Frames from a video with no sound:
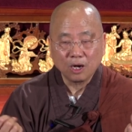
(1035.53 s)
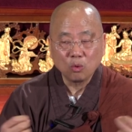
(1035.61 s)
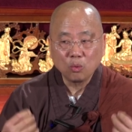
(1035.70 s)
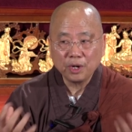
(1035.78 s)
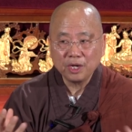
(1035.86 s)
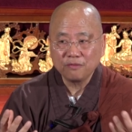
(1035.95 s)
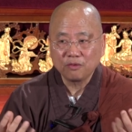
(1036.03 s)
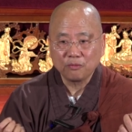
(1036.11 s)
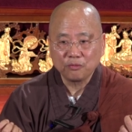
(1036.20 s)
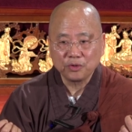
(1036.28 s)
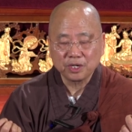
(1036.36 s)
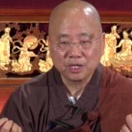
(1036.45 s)
away
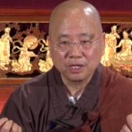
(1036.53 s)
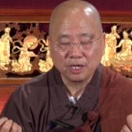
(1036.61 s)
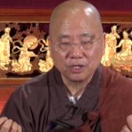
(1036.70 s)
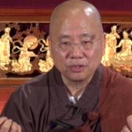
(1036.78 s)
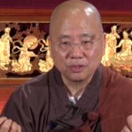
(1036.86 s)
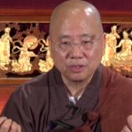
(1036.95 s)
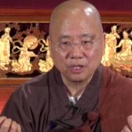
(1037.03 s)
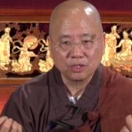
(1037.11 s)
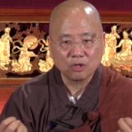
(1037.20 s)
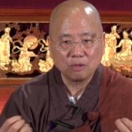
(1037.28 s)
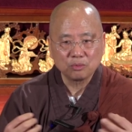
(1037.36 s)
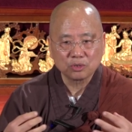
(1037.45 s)
from reincarnation
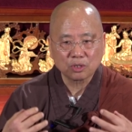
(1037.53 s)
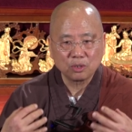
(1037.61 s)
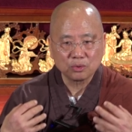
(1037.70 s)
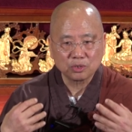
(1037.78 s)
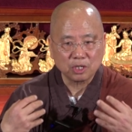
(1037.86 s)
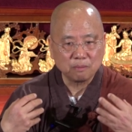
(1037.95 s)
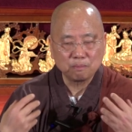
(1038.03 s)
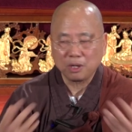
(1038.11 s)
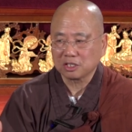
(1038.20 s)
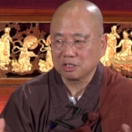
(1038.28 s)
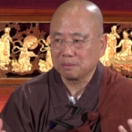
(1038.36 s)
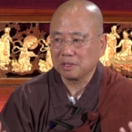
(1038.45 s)
is almost close to
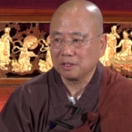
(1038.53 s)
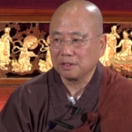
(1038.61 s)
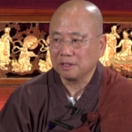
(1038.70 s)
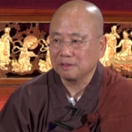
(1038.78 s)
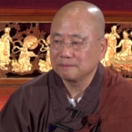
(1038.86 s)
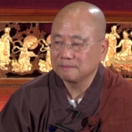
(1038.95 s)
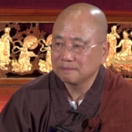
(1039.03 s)
impossibility.